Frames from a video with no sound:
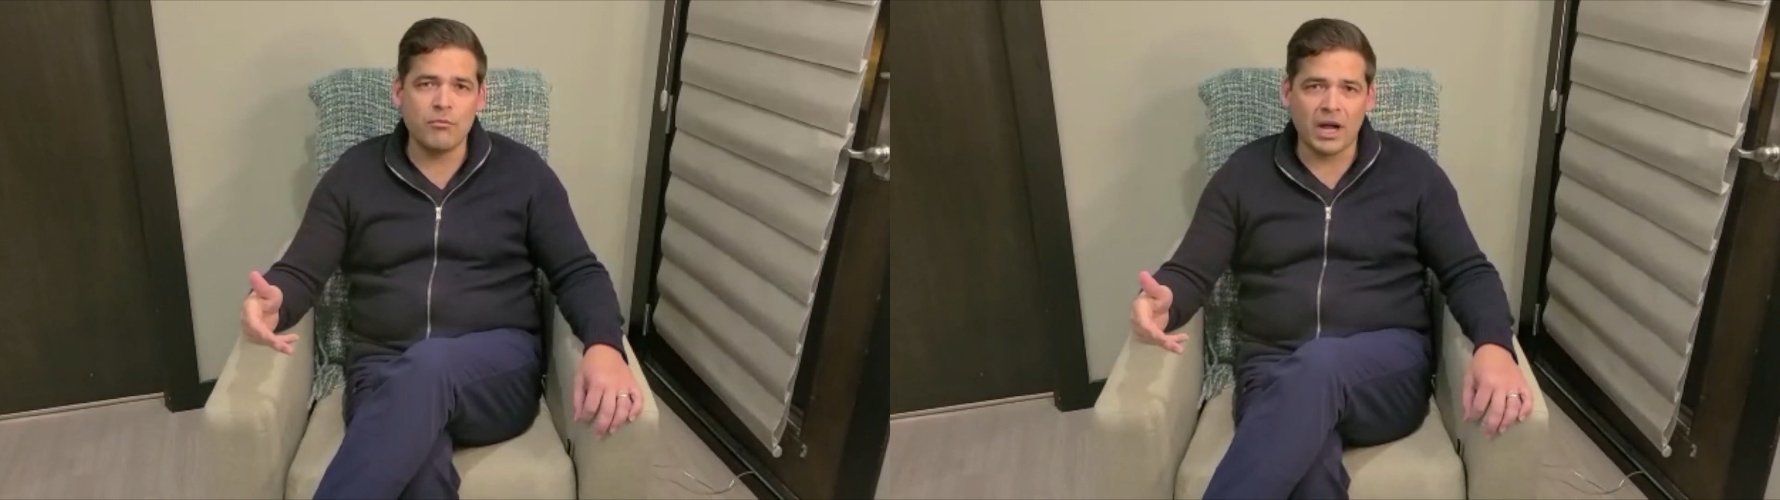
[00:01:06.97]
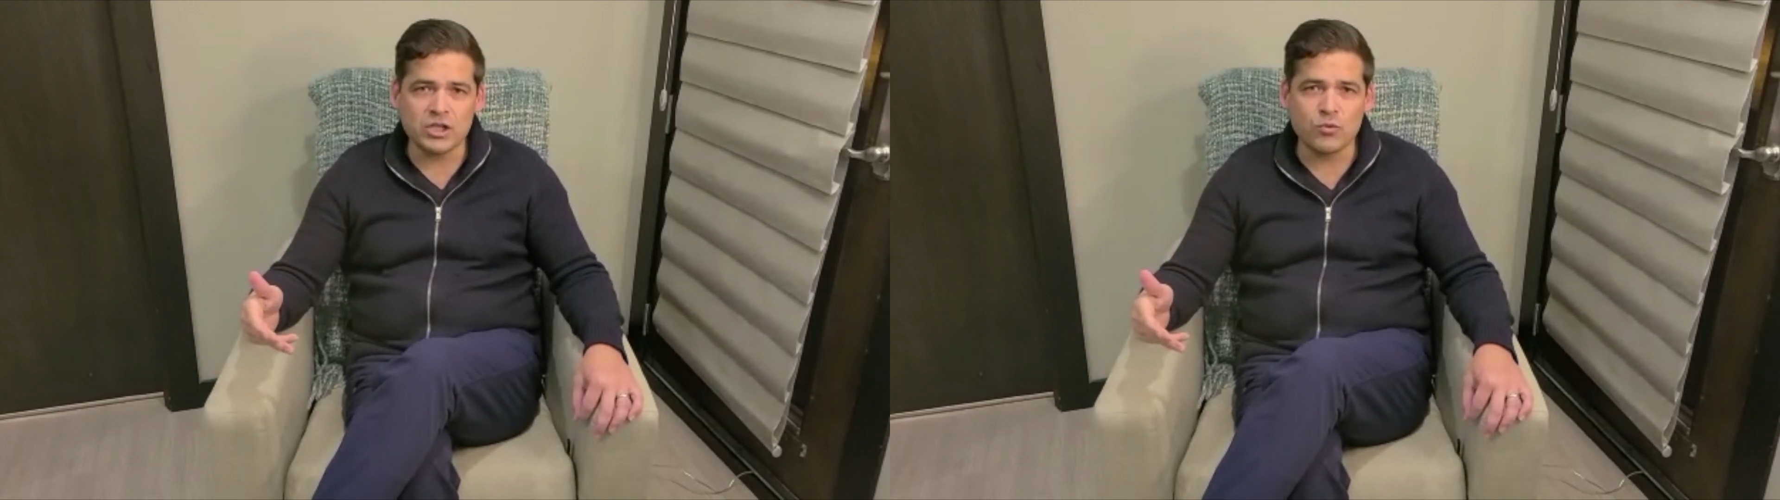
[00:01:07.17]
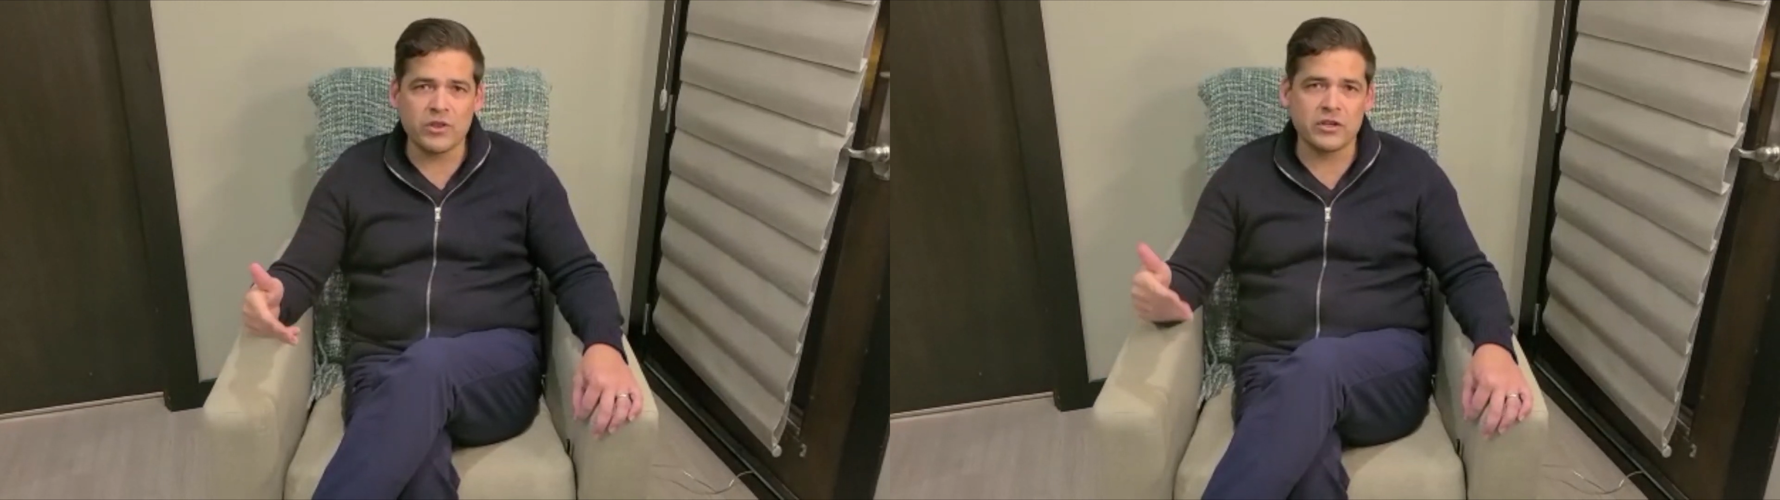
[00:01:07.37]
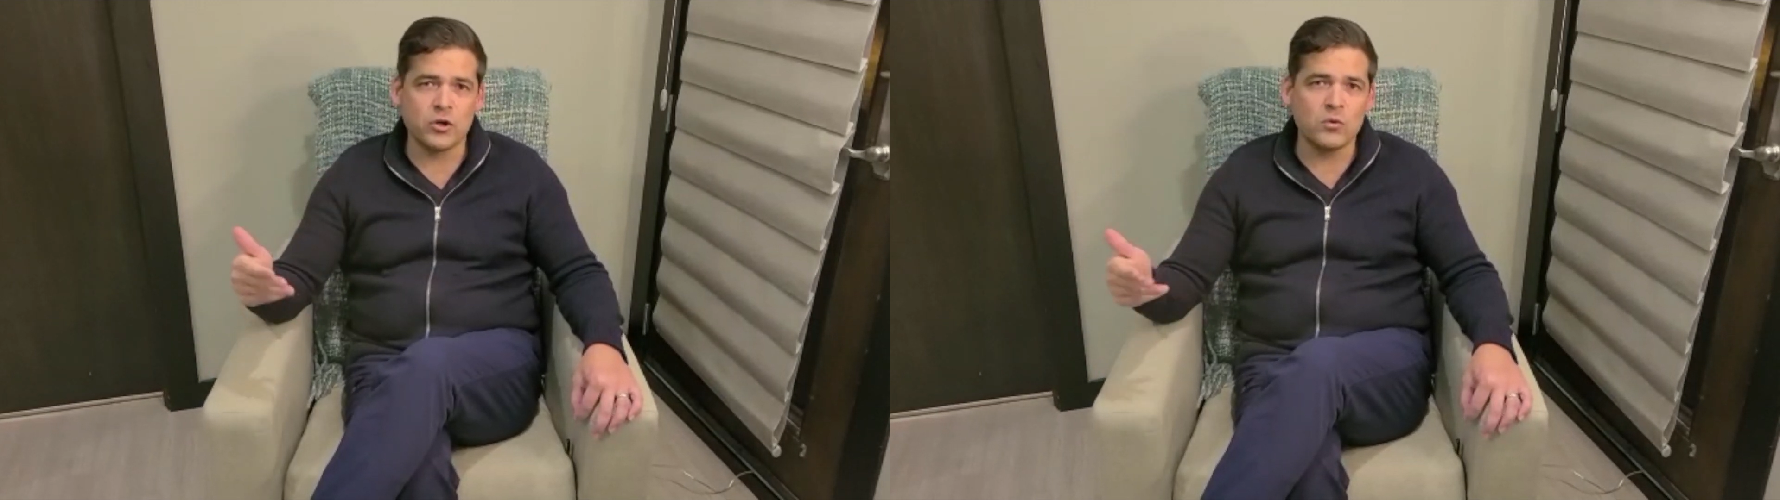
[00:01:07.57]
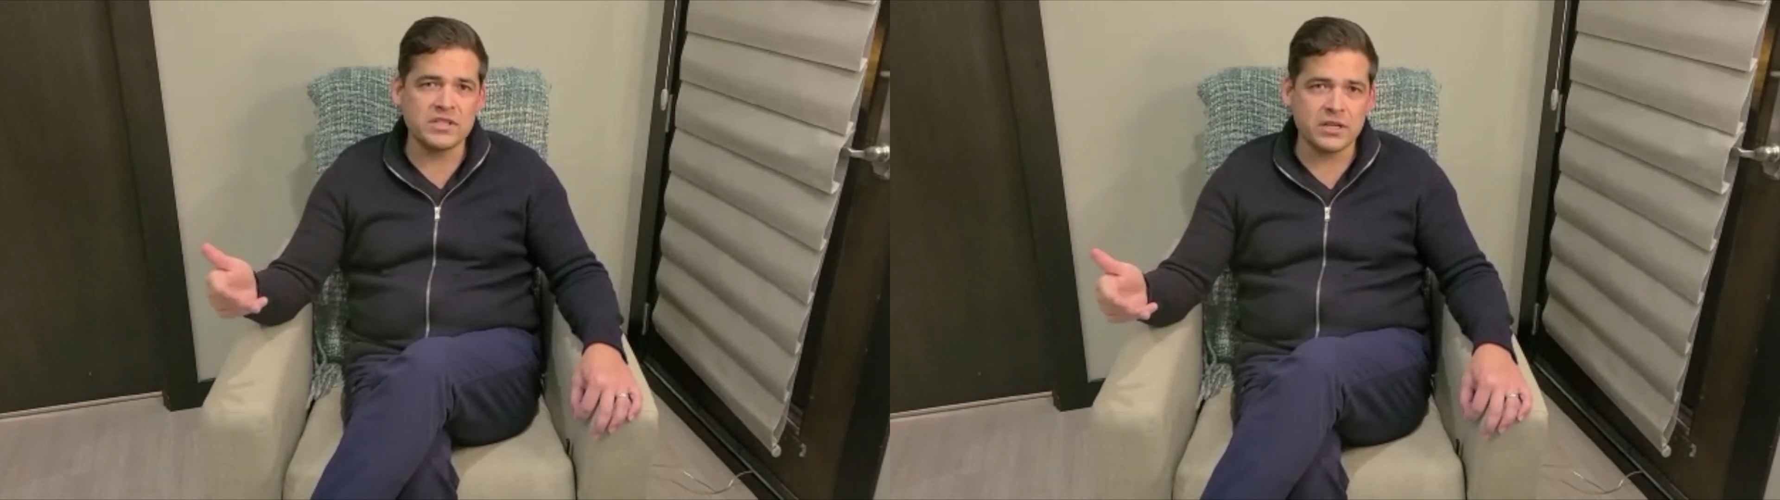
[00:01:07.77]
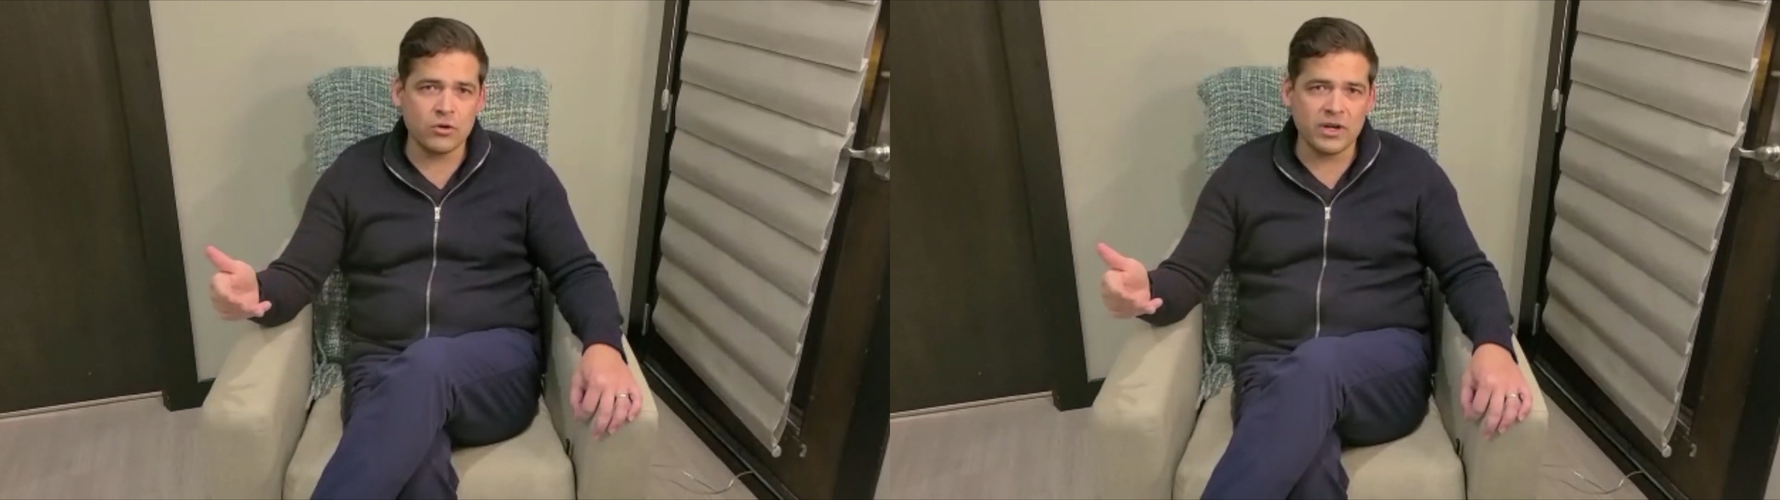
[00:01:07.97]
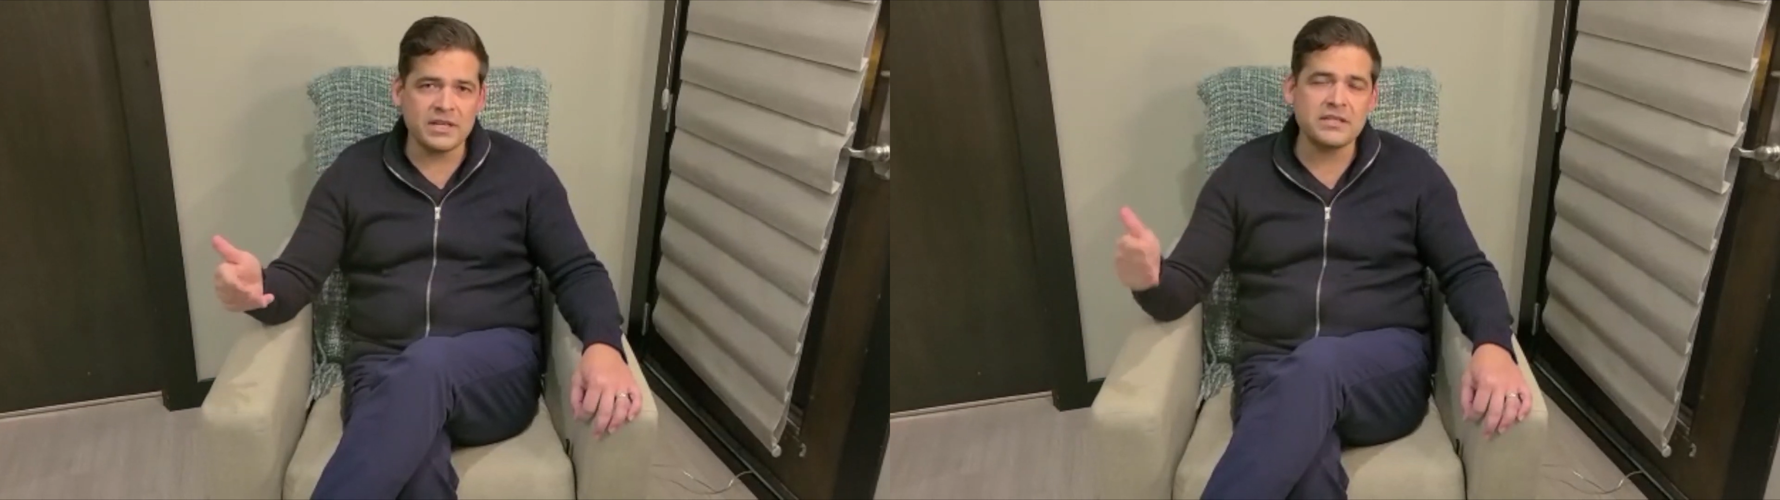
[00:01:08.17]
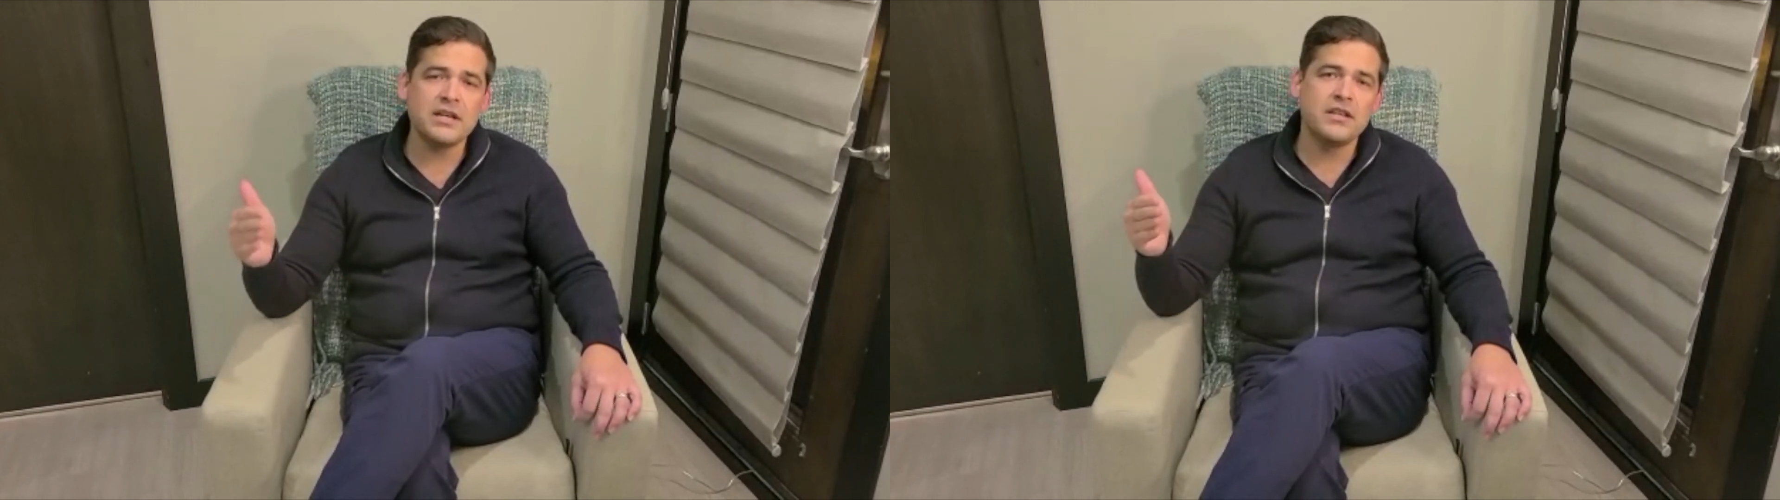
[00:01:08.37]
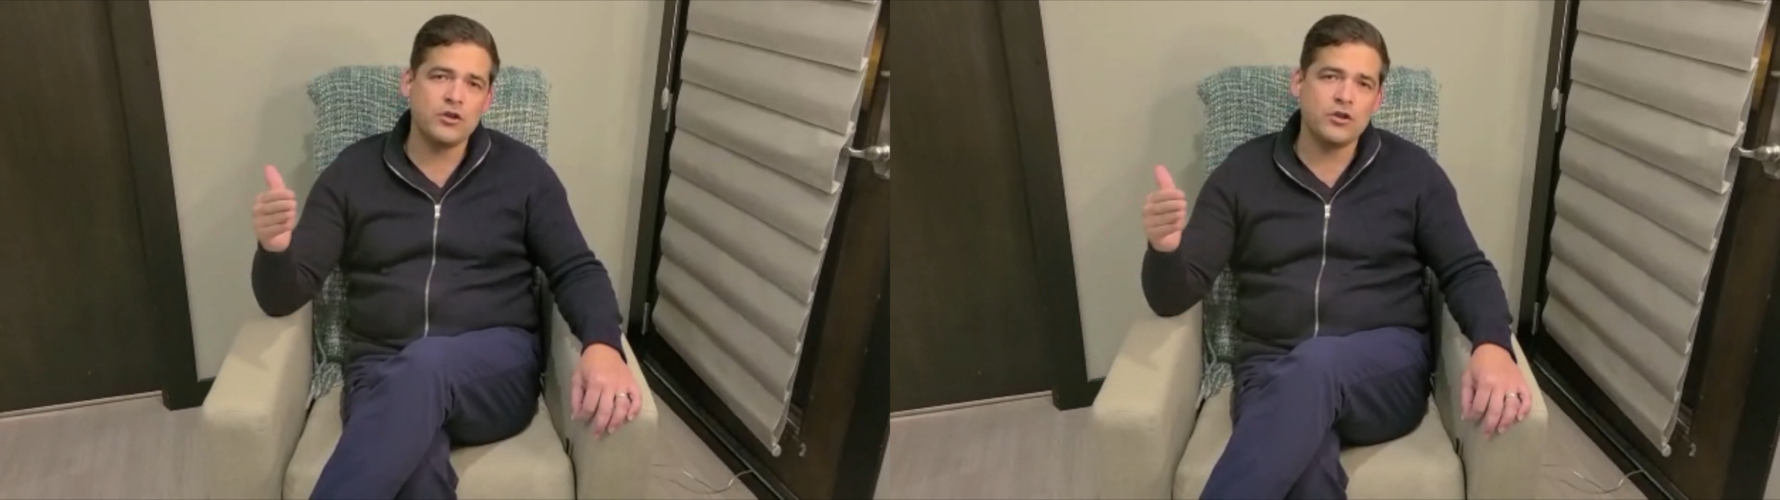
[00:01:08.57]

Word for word: much with a dose increase,